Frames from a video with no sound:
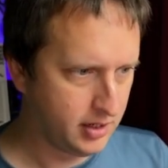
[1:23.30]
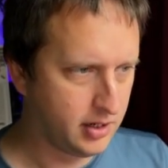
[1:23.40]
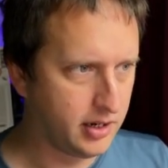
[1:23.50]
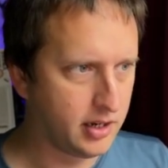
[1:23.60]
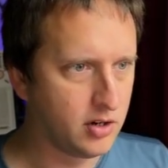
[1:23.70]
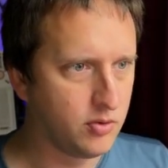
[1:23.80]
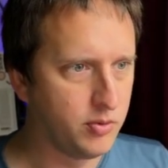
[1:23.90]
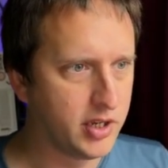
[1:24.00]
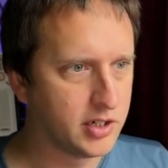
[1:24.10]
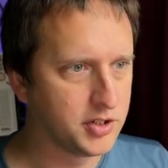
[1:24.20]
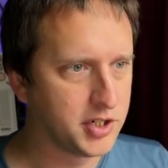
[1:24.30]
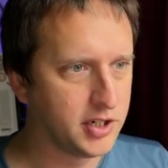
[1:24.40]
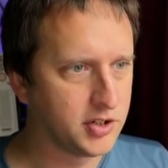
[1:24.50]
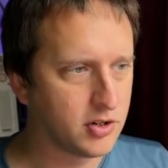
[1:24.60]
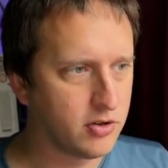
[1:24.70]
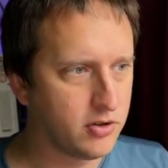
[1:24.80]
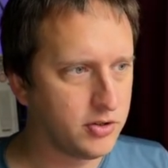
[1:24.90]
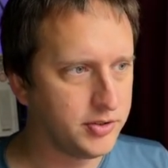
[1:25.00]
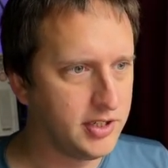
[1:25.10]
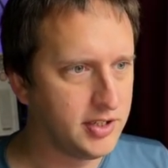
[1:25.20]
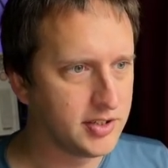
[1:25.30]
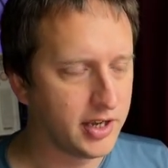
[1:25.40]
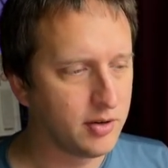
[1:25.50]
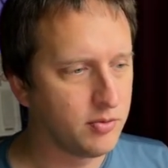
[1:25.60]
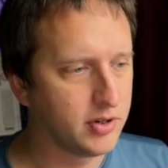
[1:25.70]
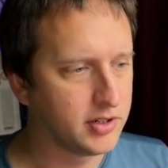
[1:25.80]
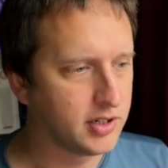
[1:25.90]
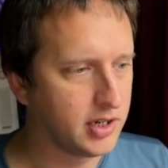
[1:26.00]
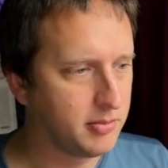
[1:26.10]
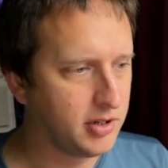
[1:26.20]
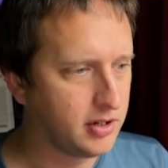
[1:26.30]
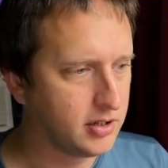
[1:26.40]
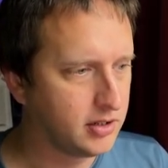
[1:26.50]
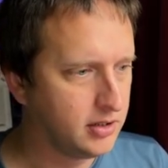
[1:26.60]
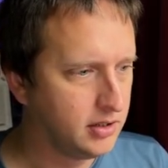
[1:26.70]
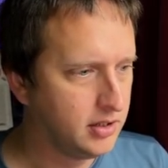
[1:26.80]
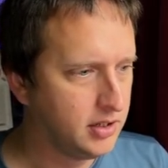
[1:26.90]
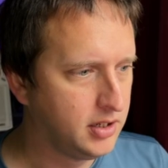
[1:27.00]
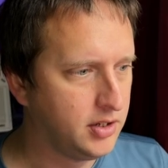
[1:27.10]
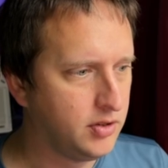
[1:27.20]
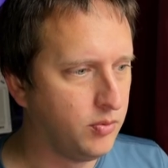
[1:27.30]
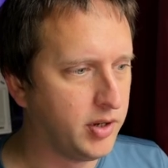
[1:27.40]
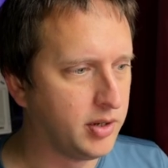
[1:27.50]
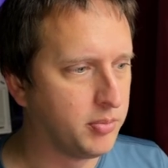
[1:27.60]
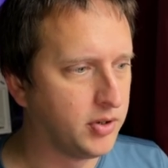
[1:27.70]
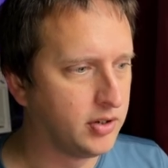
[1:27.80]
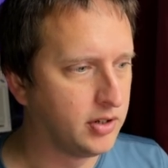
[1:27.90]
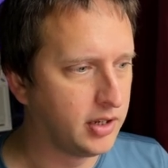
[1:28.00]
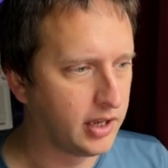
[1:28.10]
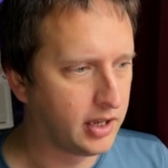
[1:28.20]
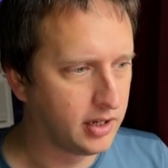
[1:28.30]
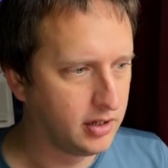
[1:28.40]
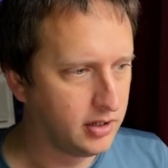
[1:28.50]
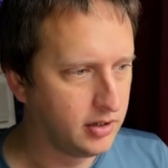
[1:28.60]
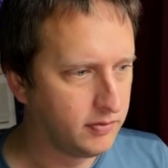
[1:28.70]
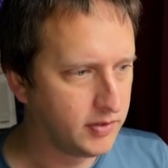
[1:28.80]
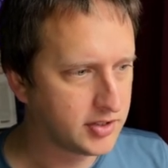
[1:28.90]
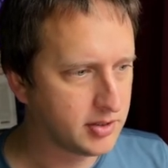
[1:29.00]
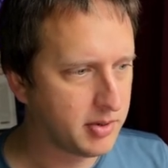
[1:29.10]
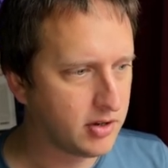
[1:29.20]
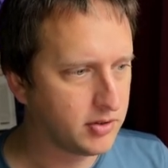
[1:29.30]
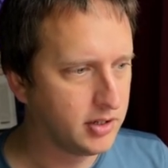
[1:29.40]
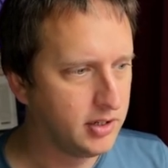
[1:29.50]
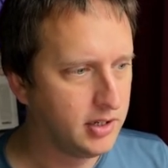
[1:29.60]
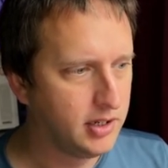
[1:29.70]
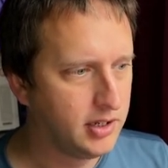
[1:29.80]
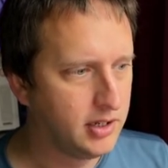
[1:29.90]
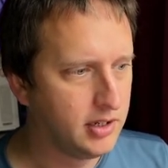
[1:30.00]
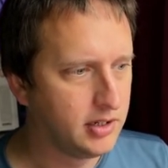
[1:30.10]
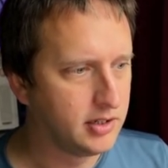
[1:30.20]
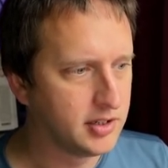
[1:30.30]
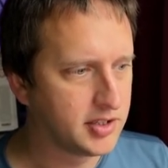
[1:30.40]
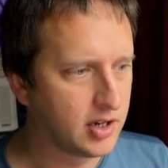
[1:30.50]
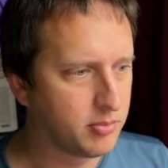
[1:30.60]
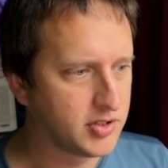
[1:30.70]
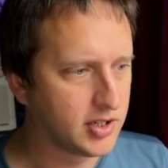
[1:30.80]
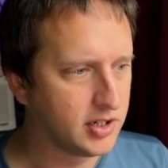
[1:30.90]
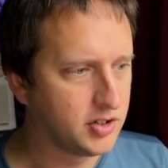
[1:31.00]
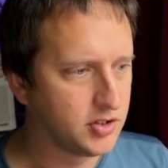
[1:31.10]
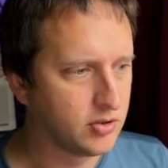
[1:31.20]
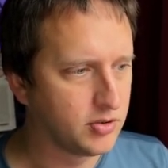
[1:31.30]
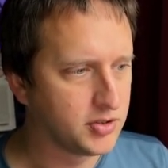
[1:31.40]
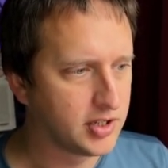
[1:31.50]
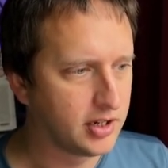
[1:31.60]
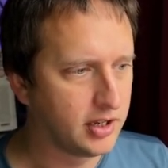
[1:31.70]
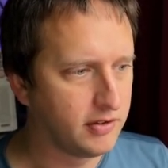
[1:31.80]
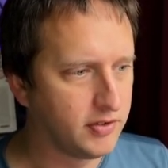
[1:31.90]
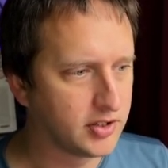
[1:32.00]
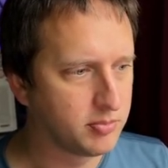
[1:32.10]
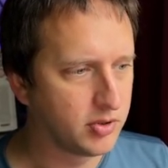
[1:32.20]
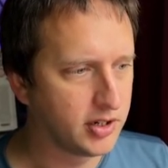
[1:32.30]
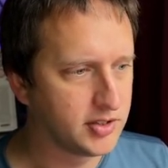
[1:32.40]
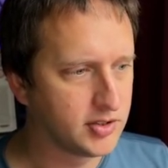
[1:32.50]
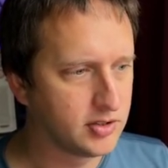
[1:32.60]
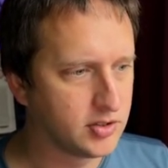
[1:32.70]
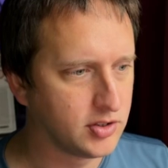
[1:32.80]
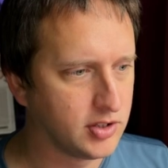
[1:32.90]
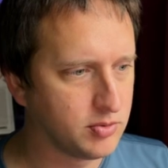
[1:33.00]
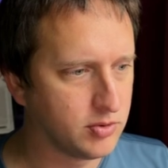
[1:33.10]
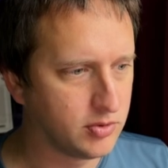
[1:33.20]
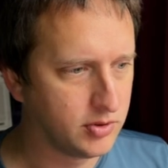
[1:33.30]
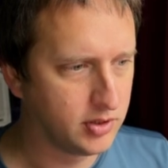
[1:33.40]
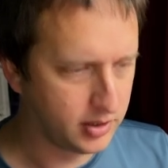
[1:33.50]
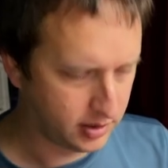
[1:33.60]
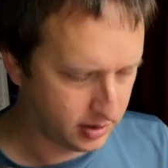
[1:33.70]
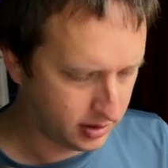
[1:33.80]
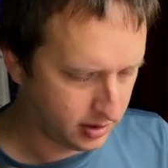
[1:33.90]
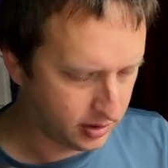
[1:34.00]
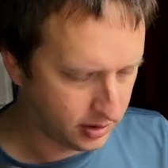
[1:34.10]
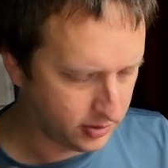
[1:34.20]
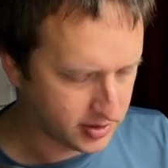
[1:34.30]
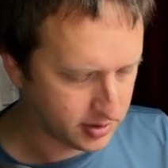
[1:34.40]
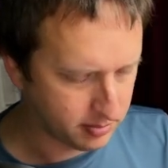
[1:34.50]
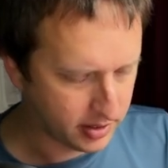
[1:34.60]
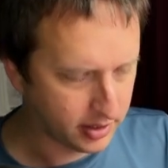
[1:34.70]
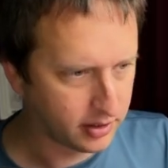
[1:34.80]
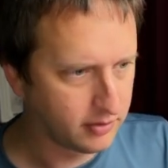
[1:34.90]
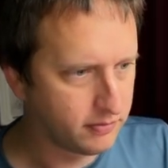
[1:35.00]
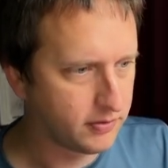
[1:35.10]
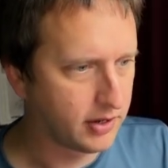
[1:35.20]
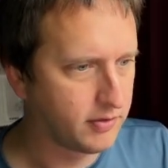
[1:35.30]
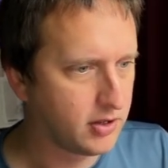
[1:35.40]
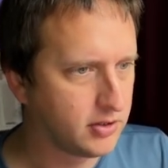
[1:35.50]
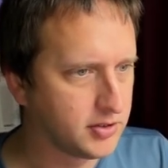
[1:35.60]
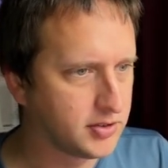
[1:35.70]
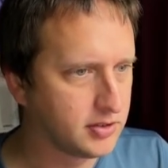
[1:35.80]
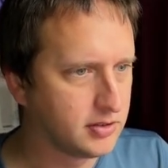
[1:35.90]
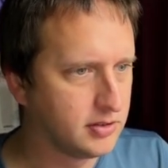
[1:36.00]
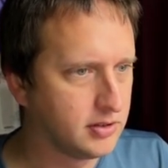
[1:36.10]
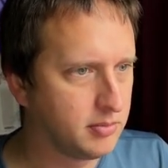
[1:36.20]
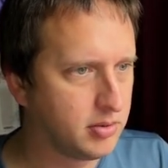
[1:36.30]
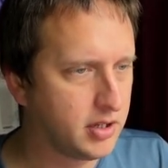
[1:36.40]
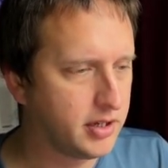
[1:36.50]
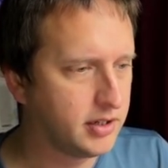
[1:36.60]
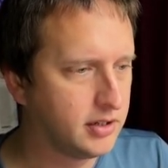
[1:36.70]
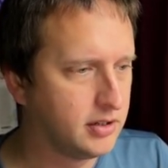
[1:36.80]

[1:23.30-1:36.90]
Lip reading: Now we can change all these at one time here. We can put a fixed amount, discount percentage, or set a fixed price. So this will decrease it by $5. Apply.